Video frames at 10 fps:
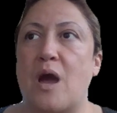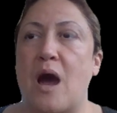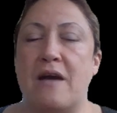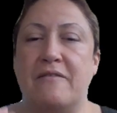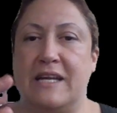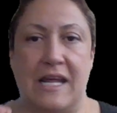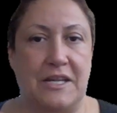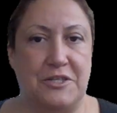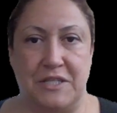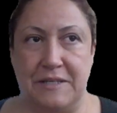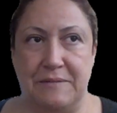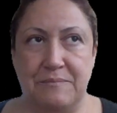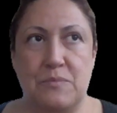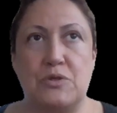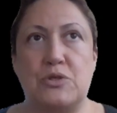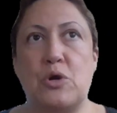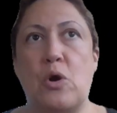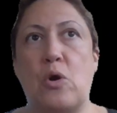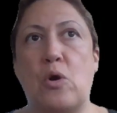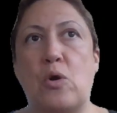I have ADHD.
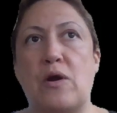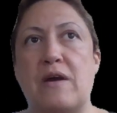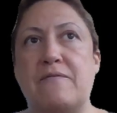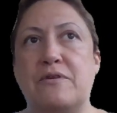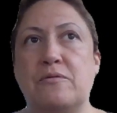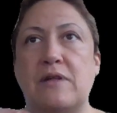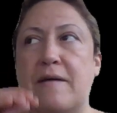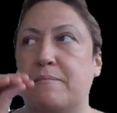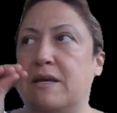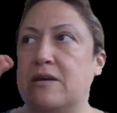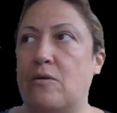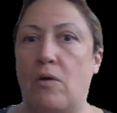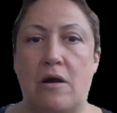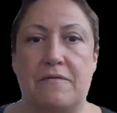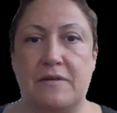So if you let me go off